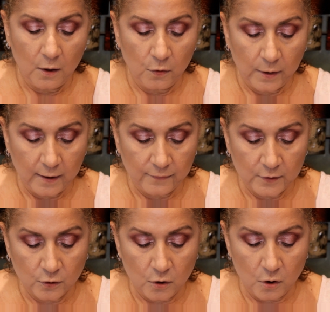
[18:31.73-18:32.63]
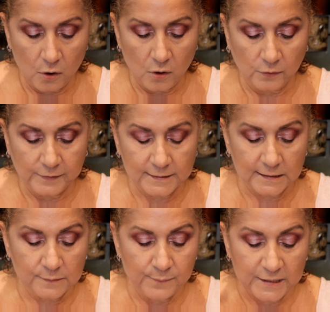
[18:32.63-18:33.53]
Okay, and they're called, this
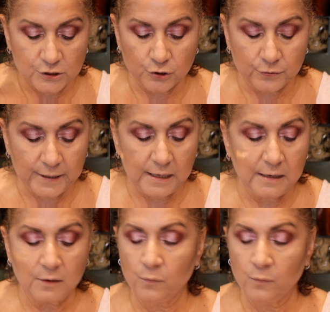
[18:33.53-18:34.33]
is Mystery,